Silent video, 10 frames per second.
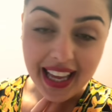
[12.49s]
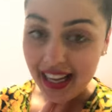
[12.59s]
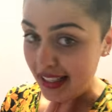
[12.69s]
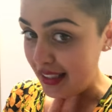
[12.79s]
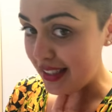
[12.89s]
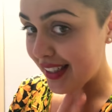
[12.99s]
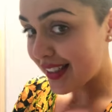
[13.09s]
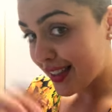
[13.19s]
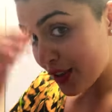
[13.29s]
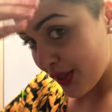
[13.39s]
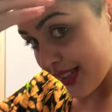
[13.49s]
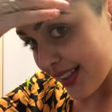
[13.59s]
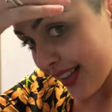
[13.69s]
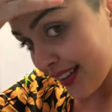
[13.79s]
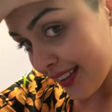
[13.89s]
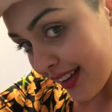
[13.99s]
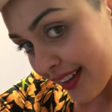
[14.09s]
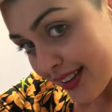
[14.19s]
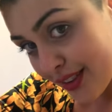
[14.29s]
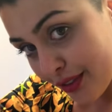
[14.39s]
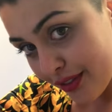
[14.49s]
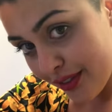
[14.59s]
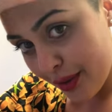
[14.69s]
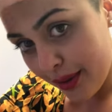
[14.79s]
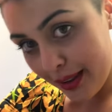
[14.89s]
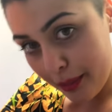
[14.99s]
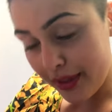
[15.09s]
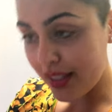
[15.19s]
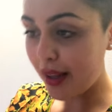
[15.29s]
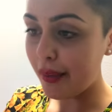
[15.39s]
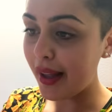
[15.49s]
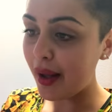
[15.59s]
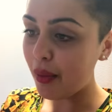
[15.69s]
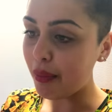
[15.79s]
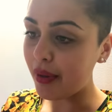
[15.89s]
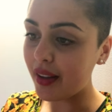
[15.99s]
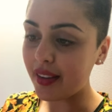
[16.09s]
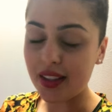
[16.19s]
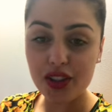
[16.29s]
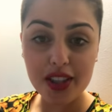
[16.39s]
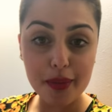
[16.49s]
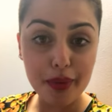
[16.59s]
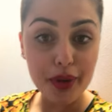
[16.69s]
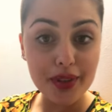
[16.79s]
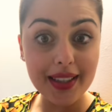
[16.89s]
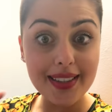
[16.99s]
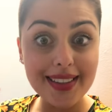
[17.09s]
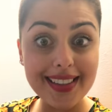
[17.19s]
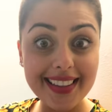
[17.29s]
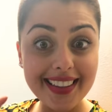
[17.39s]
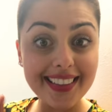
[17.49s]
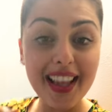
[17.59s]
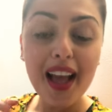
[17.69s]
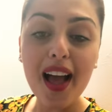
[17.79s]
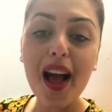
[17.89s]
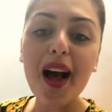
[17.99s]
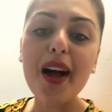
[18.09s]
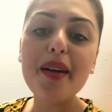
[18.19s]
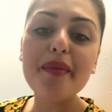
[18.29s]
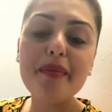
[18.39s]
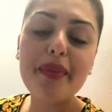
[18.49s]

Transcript: And it's interesting. I can still feel a little bits coming out, but that's just the process, isn't it?